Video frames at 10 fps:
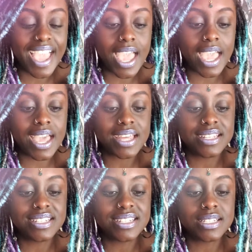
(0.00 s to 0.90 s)

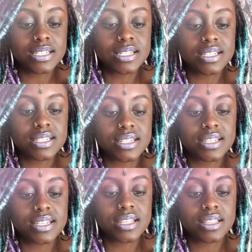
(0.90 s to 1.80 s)
And
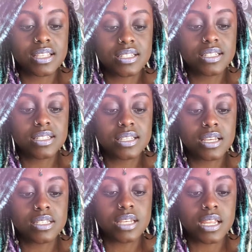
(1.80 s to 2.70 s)
this is
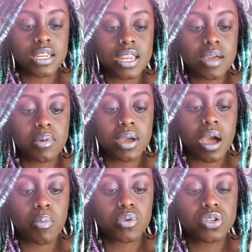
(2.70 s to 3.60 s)
a dynamic
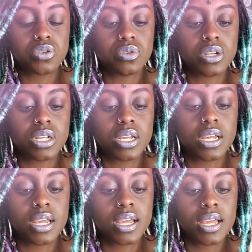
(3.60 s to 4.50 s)

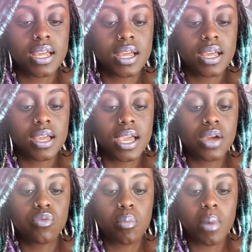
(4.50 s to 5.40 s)
opportunity
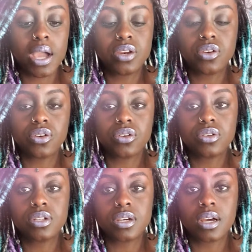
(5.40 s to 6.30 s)
and reminder
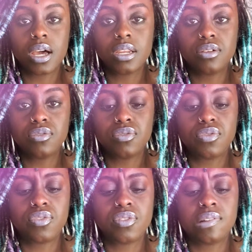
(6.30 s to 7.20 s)
to kind of,
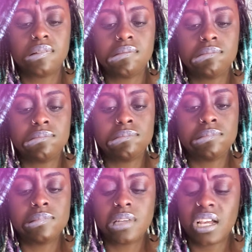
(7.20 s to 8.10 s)

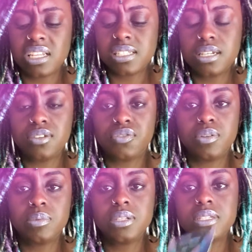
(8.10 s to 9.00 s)
like I said,
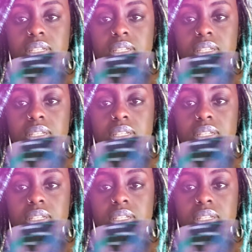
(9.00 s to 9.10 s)
flip this